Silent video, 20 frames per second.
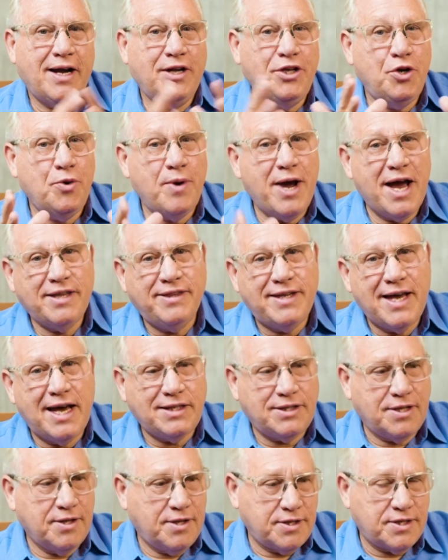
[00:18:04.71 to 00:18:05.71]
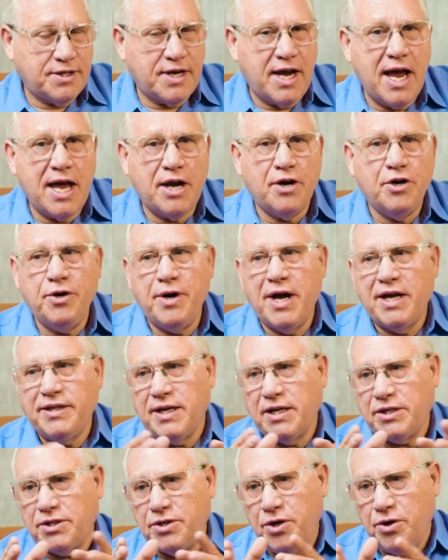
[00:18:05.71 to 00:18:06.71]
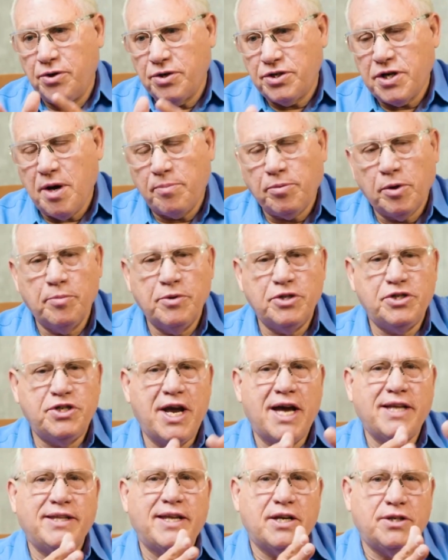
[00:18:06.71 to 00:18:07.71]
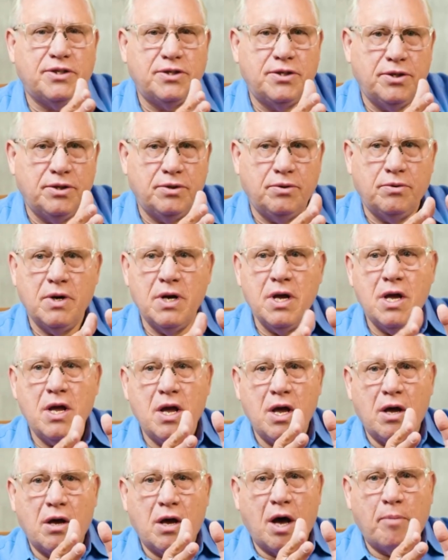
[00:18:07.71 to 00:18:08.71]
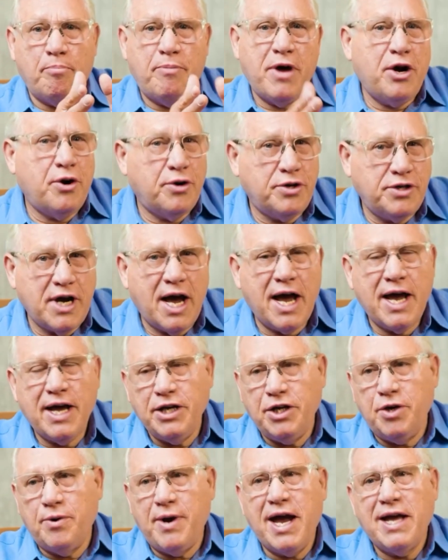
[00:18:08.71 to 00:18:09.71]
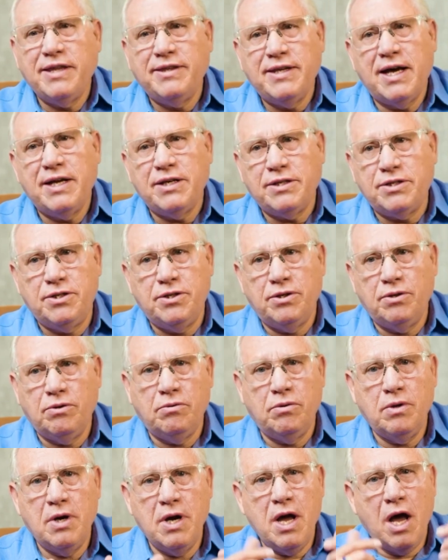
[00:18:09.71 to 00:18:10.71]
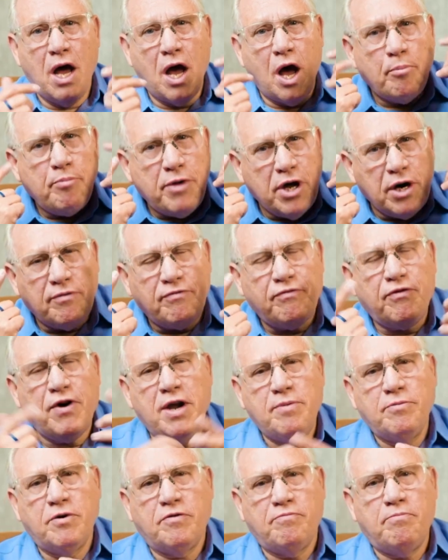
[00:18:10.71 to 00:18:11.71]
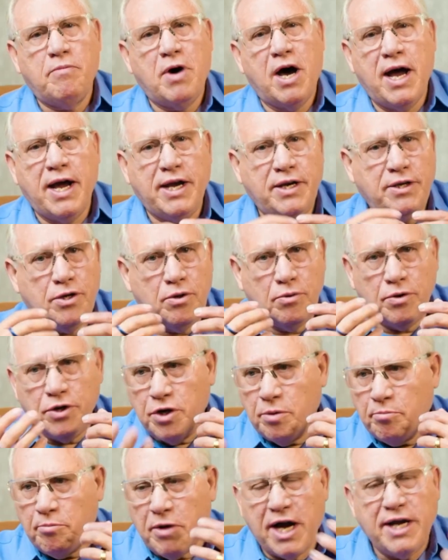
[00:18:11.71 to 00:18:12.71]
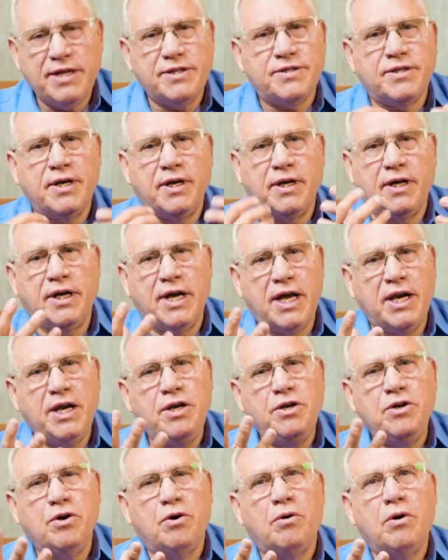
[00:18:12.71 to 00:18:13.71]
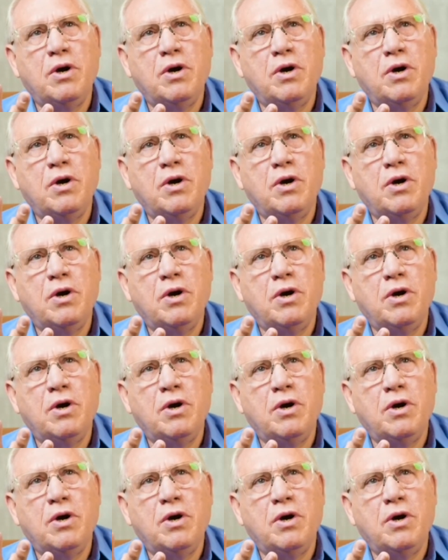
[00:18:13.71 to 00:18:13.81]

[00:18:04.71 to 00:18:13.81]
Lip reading: You add that to the scanner, you add that to your supplements, you add that to a better diet, you add that to a better frame of mind, doing your mind sync, getting